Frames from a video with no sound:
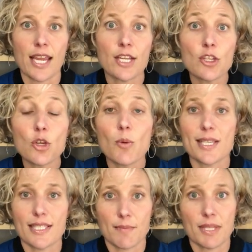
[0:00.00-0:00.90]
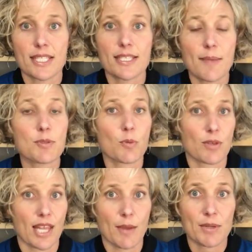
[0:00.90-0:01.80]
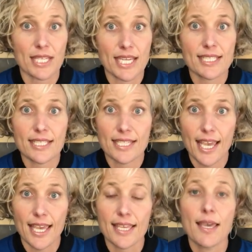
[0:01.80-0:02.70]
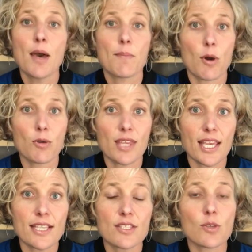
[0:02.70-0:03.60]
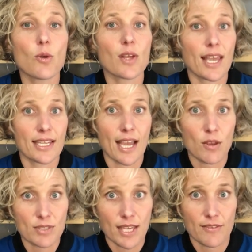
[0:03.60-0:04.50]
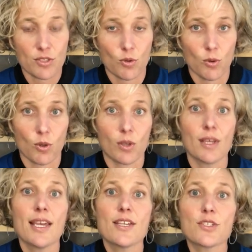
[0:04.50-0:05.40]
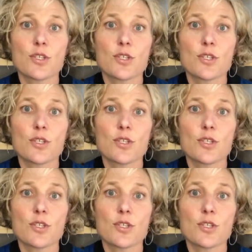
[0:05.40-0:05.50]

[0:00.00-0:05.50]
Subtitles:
And I knew what some of the steps were that I would need to take, both in school and outside of school,